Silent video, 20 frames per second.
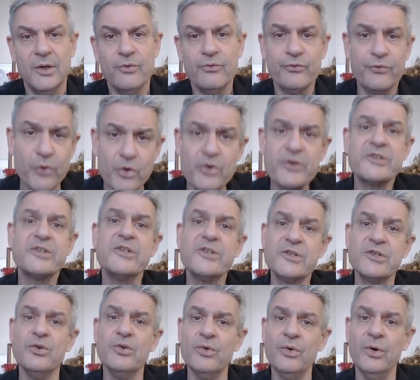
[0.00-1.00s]

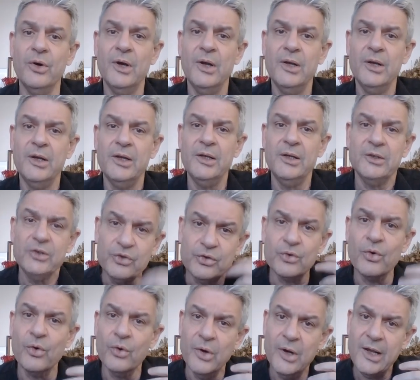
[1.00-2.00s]
forces you
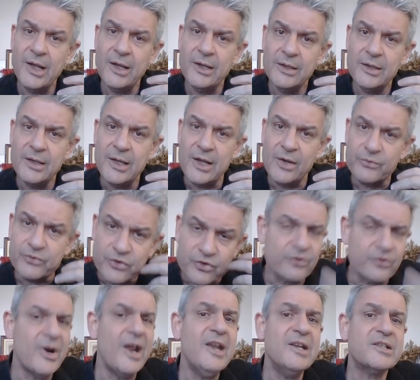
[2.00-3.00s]
to have
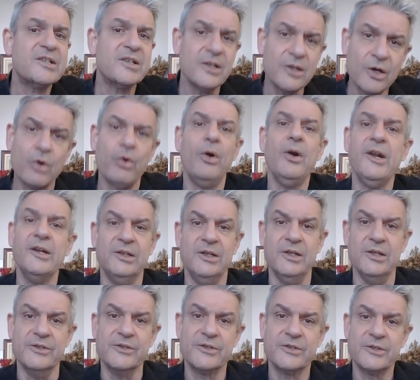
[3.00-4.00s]
traits and
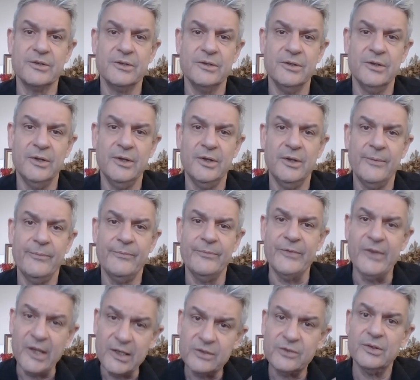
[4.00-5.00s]
qualities
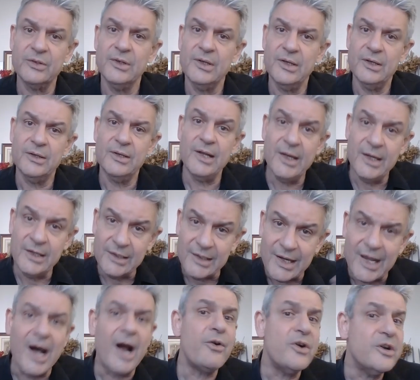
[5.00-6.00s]
that
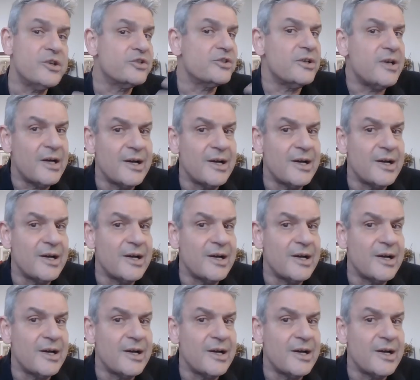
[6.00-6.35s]
encourage and